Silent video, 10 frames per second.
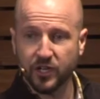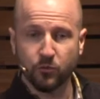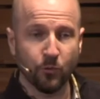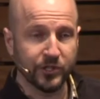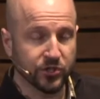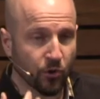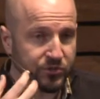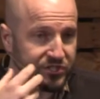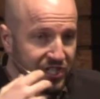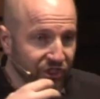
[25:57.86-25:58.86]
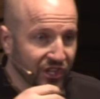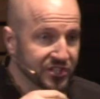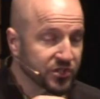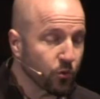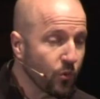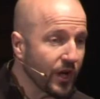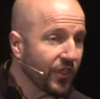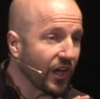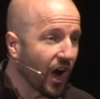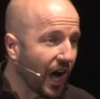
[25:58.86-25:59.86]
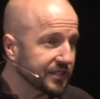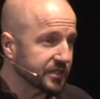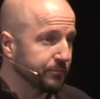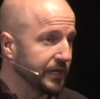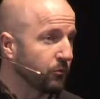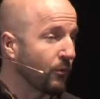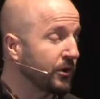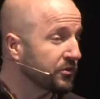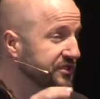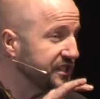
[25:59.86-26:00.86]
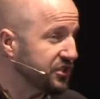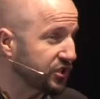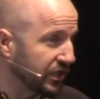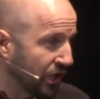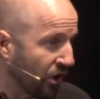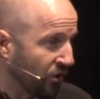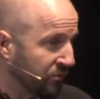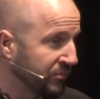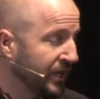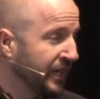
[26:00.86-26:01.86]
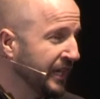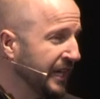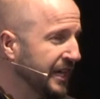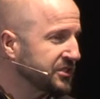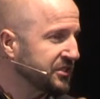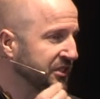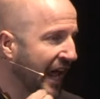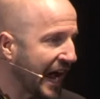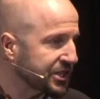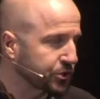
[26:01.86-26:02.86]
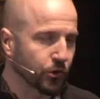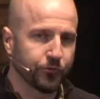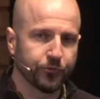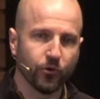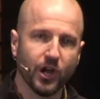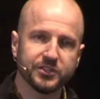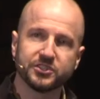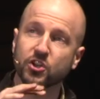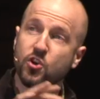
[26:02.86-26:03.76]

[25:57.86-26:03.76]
when we don't see things the way they ought to be, when we don't see shalom, it's natural for us to